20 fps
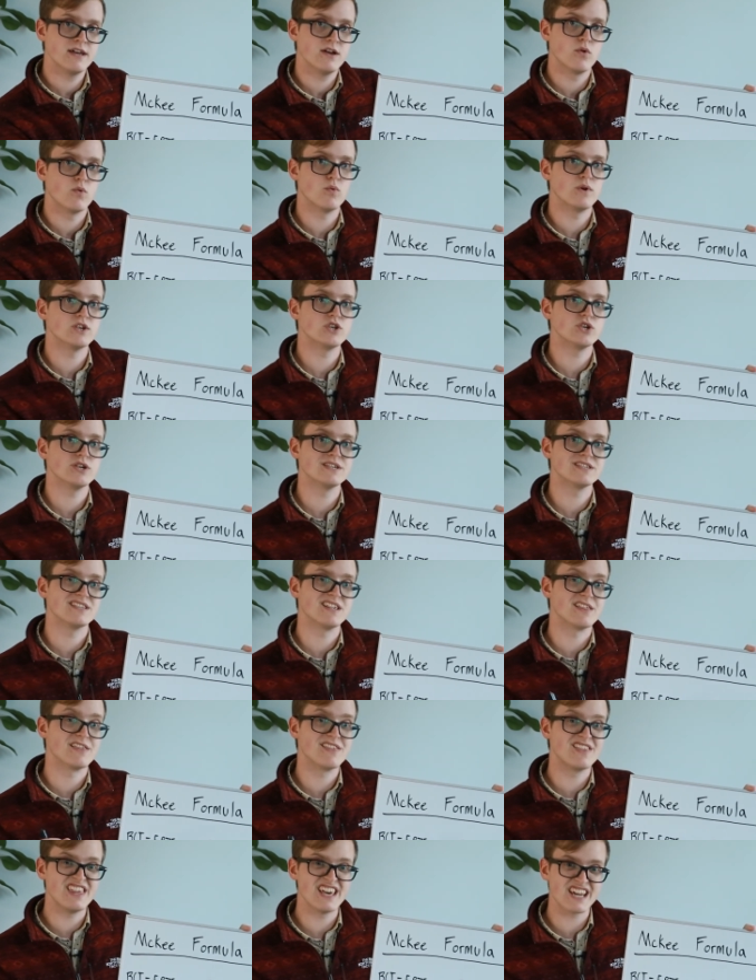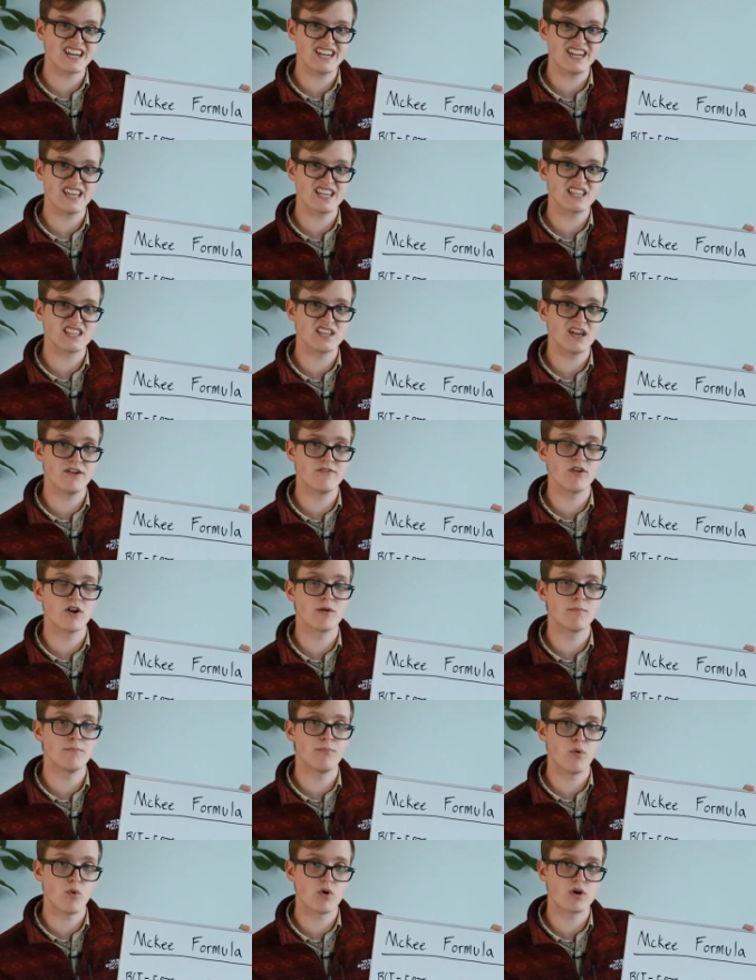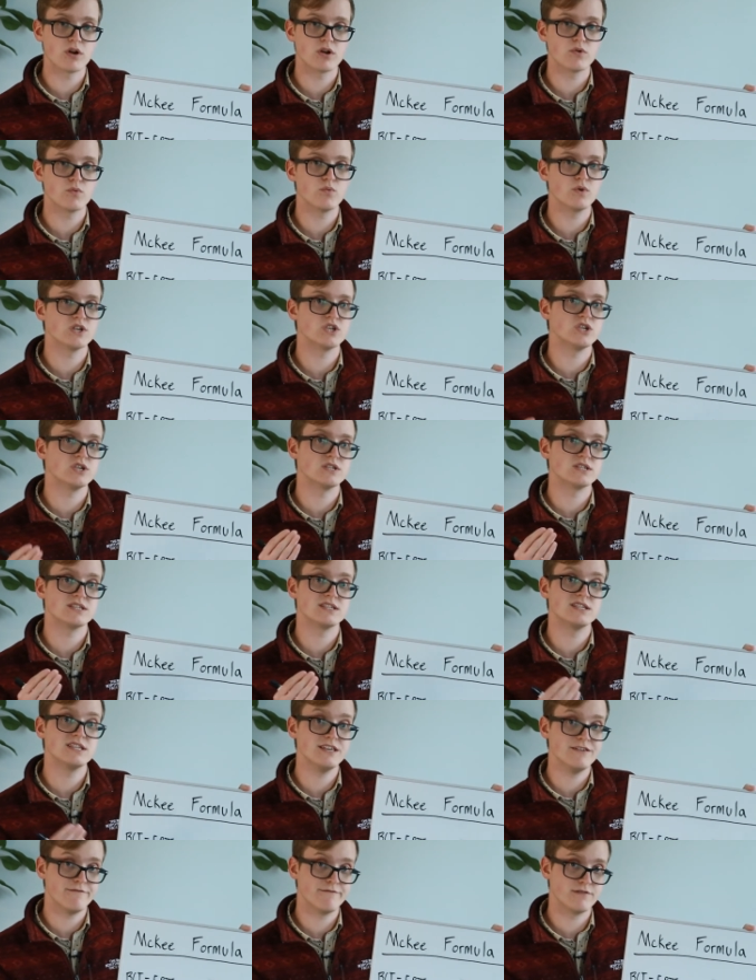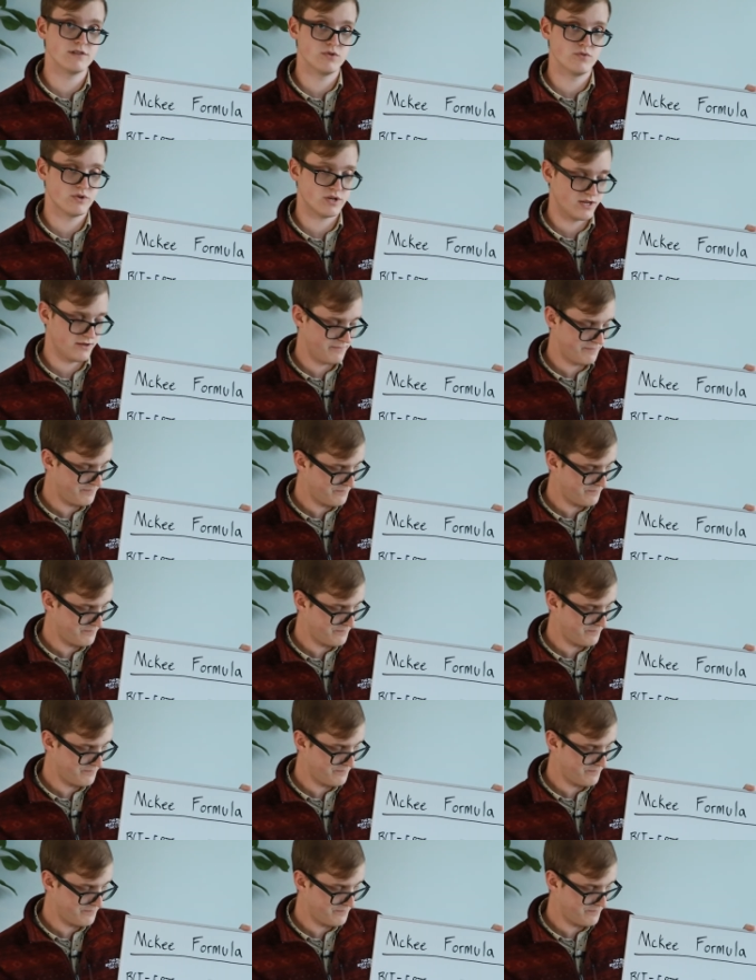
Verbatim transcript: which is the thickness of our board, which is C flute.